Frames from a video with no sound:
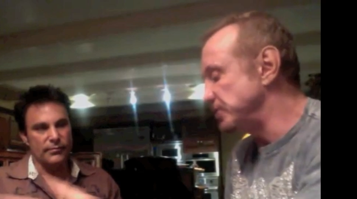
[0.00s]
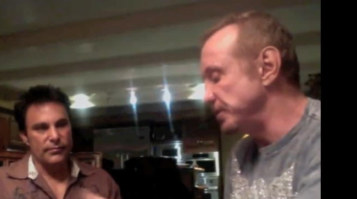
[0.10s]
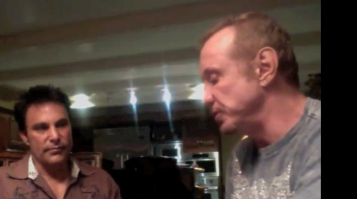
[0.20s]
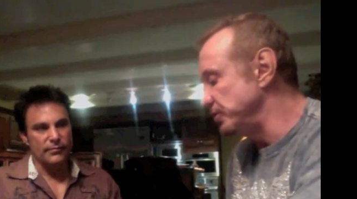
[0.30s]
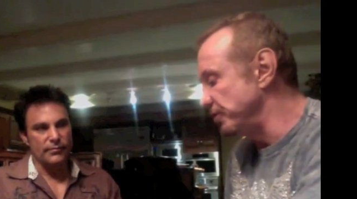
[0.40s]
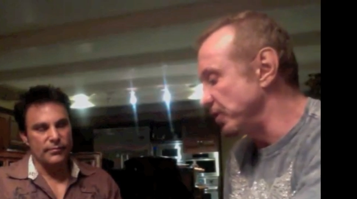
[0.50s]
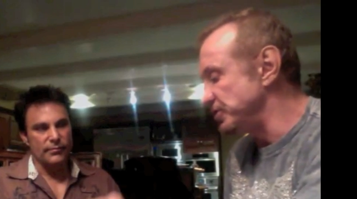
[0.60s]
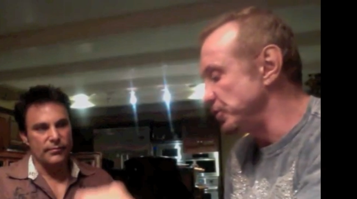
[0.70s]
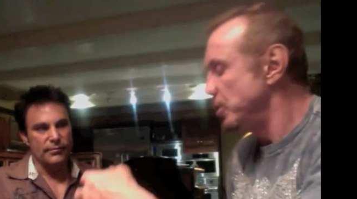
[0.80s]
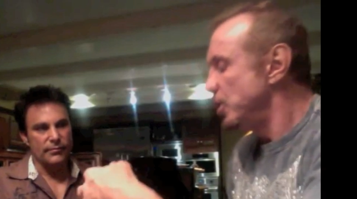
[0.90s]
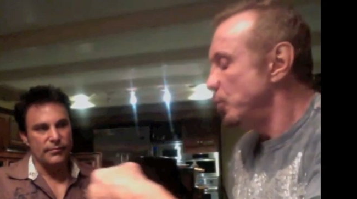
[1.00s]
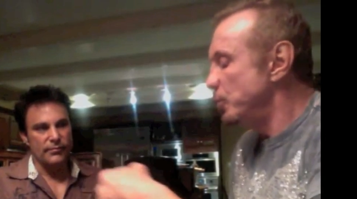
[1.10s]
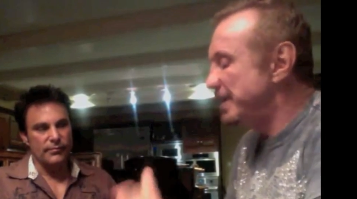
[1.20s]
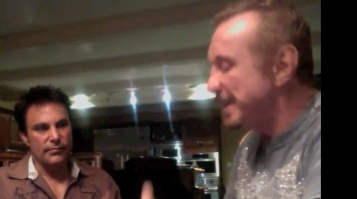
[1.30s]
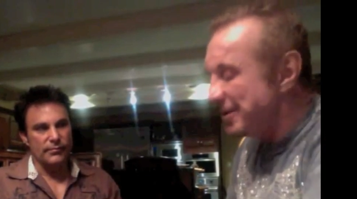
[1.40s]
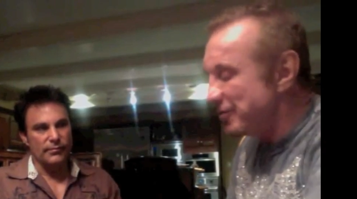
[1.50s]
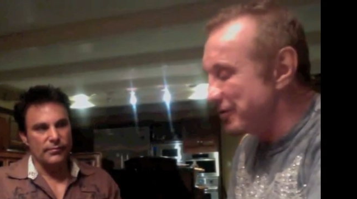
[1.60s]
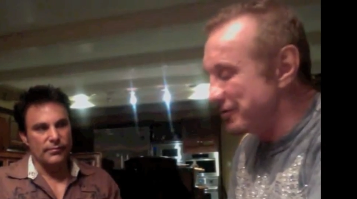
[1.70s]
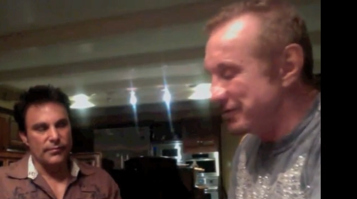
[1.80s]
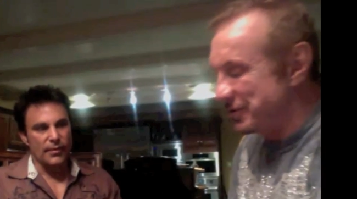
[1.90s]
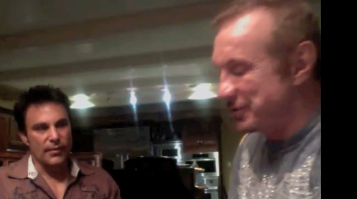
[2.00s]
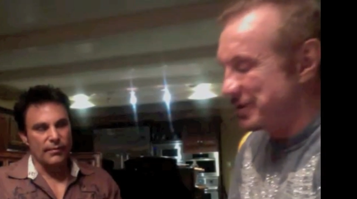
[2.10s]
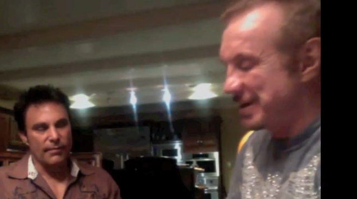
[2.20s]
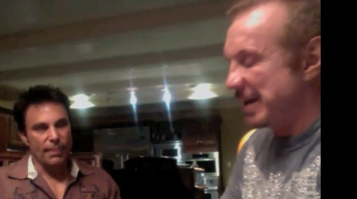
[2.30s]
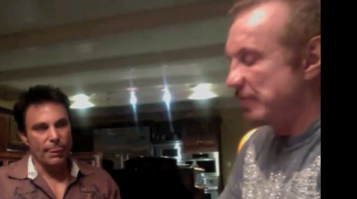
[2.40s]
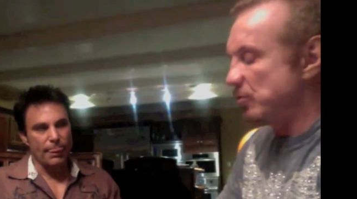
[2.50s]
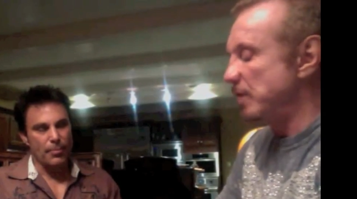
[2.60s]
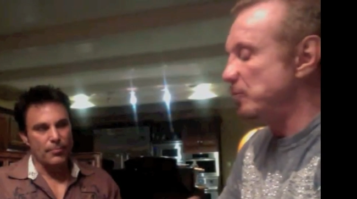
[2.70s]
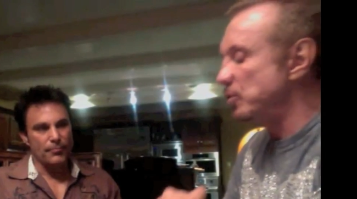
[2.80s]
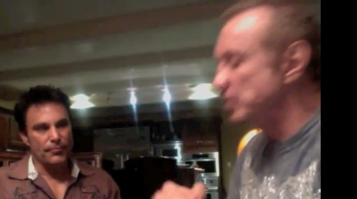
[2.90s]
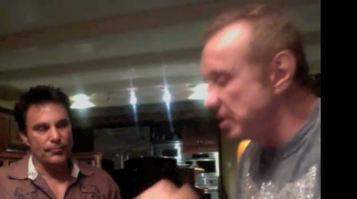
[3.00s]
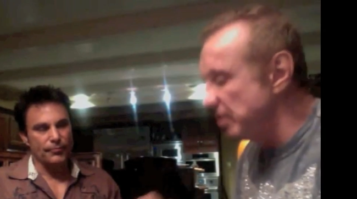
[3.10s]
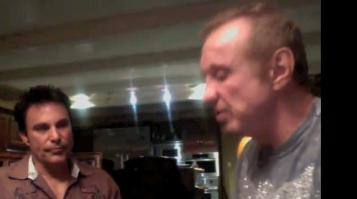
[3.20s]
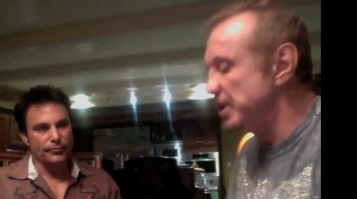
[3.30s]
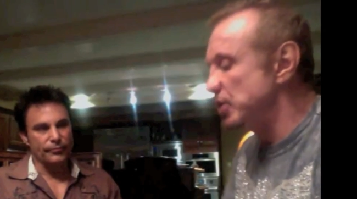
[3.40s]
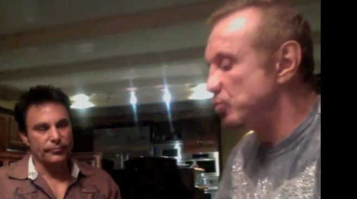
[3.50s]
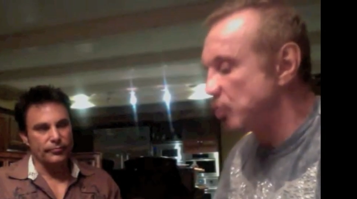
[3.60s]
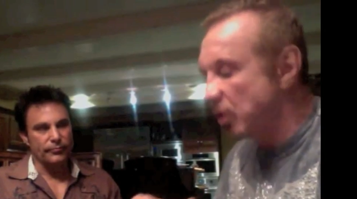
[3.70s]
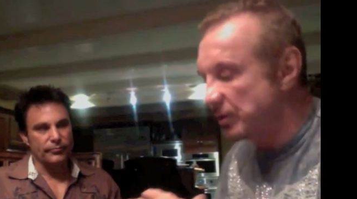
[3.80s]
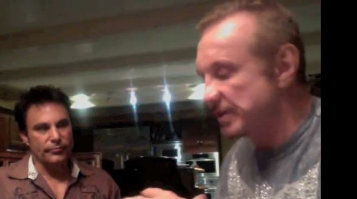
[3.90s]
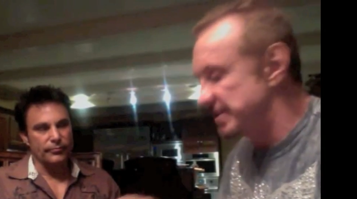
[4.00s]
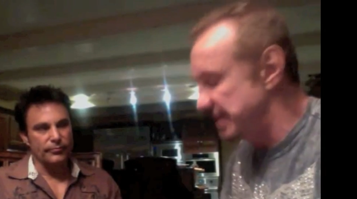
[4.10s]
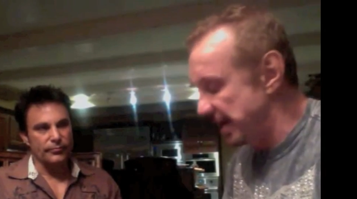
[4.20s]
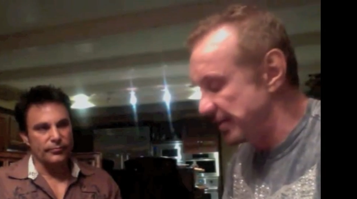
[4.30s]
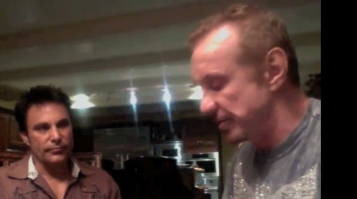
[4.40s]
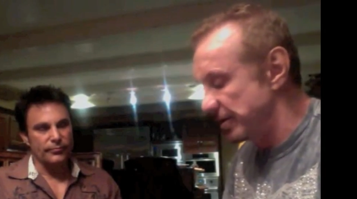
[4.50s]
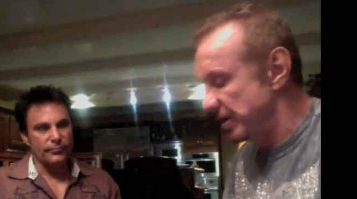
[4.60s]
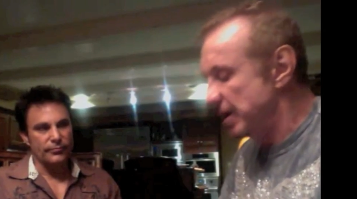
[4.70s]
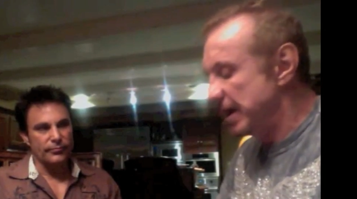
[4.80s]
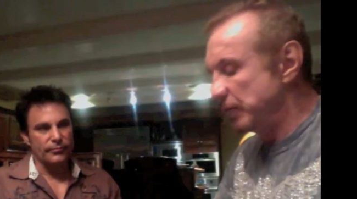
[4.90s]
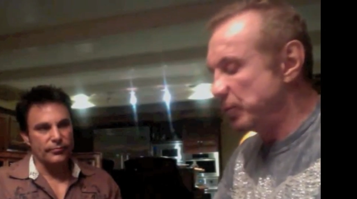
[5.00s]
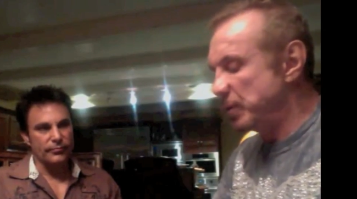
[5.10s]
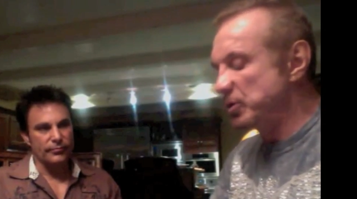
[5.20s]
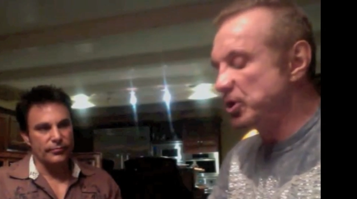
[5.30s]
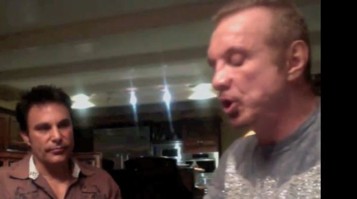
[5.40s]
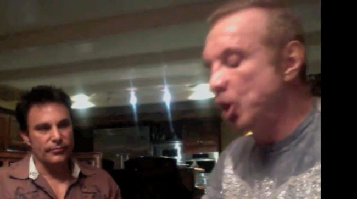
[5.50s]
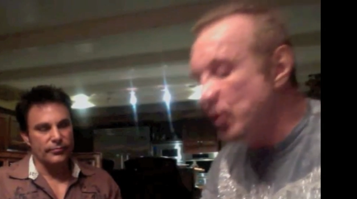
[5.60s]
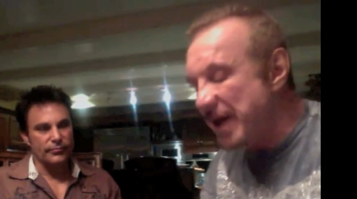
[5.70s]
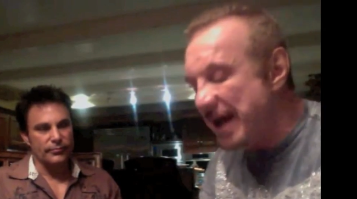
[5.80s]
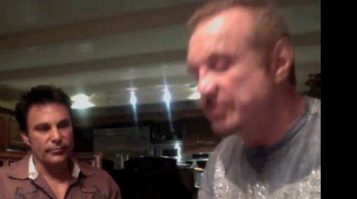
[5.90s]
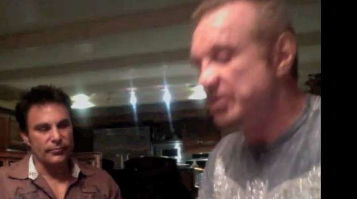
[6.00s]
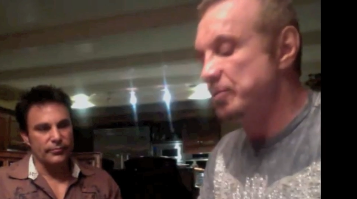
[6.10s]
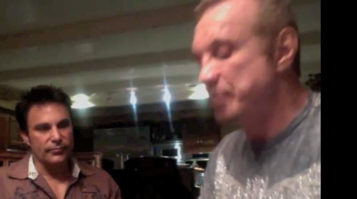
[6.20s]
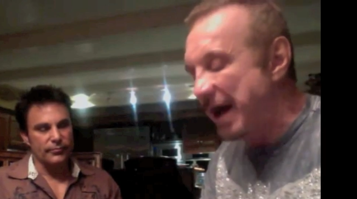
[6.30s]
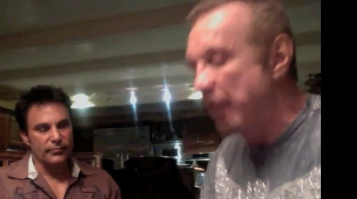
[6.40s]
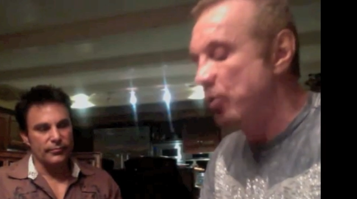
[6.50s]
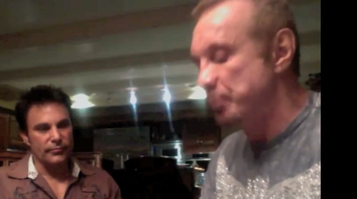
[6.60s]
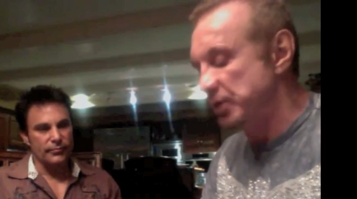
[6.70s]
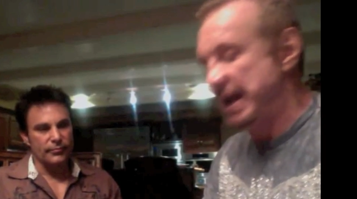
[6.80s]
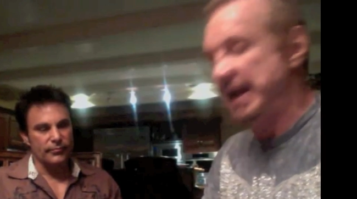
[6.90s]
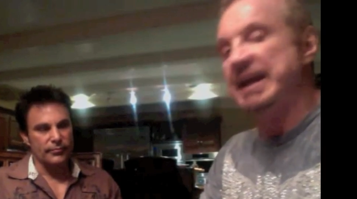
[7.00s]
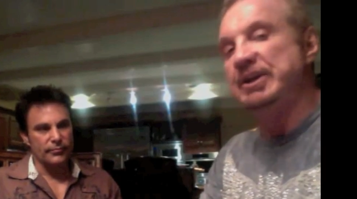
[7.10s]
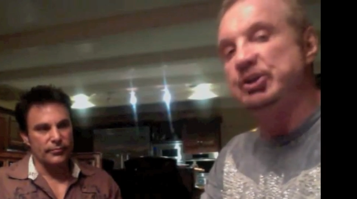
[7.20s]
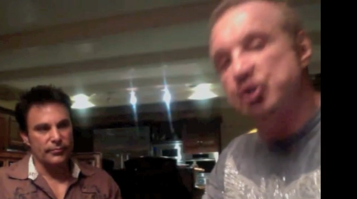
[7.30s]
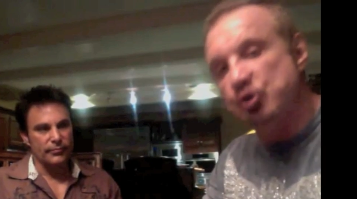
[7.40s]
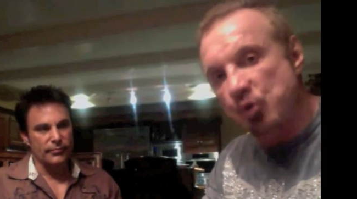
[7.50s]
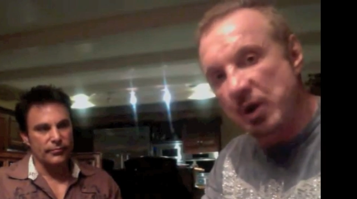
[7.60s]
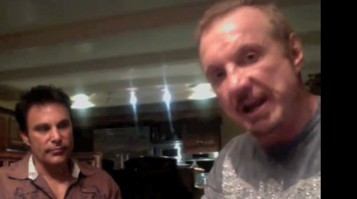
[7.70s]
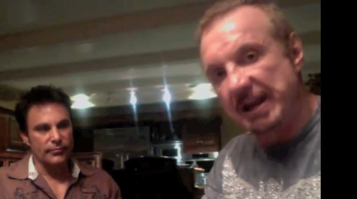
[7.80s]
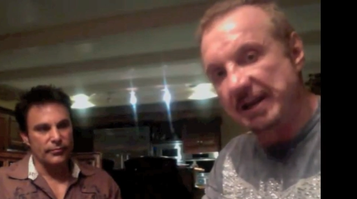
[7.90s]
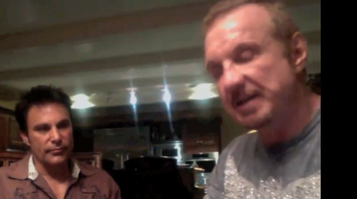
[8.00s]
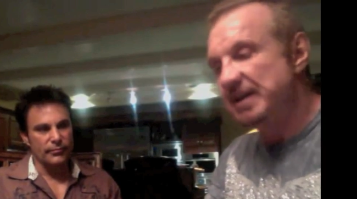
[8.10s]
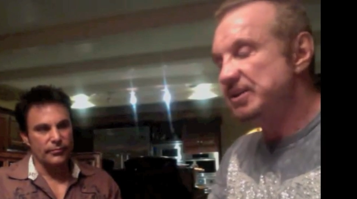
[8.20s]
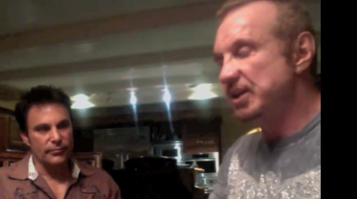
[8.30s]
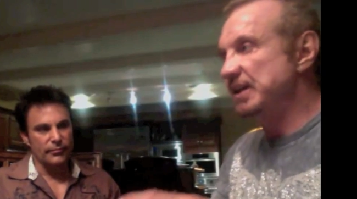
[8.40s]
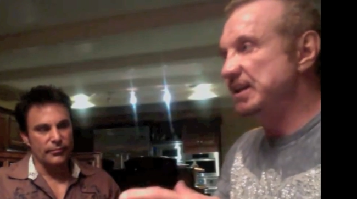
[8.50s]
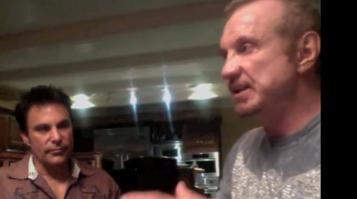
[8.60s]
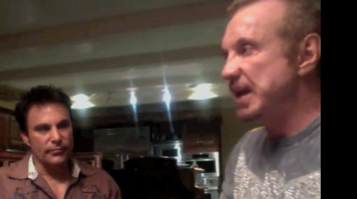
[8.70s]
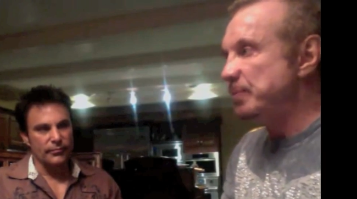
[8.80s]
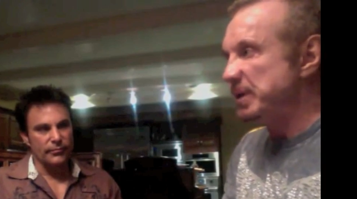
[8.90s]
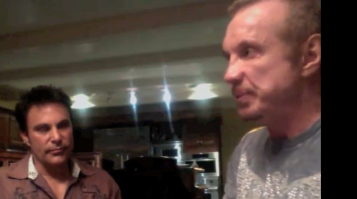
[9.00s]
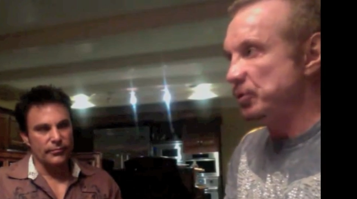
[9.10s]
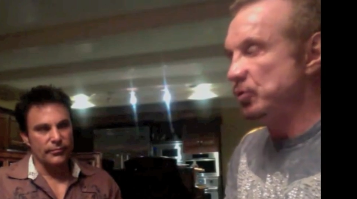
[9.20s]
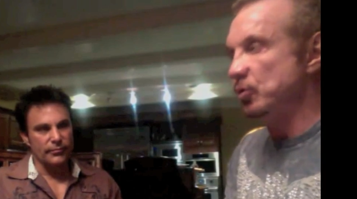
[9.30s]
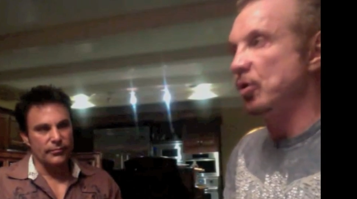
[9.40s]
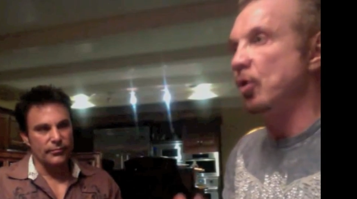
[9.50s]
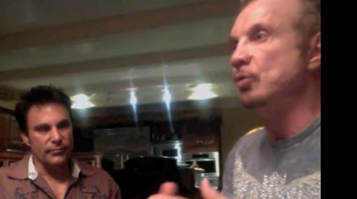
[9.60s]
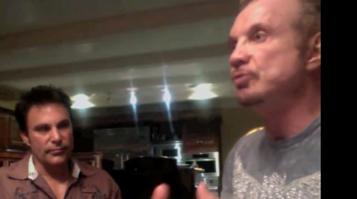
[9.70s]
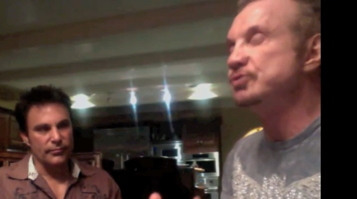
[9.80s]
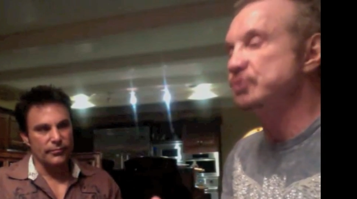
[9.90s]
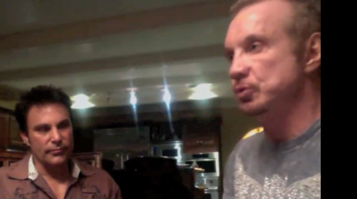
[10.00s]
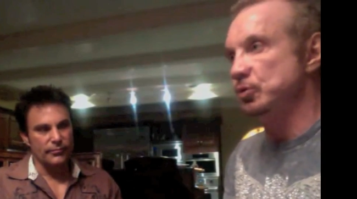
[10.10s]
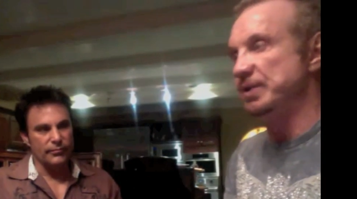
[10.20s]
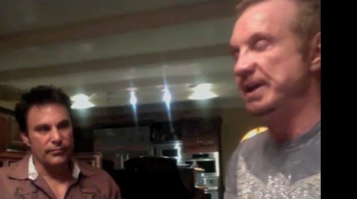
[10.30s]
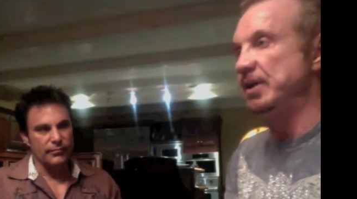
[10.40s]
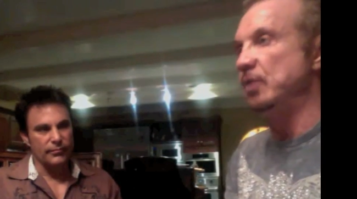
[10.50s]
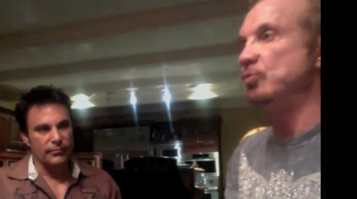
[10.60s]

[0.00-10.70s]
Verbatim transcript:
Speaker 1: off too far. So we get in our feud, and and we're literally growing together. And we would go down to the power plant and train. Now, like a lot of people who are old school, they know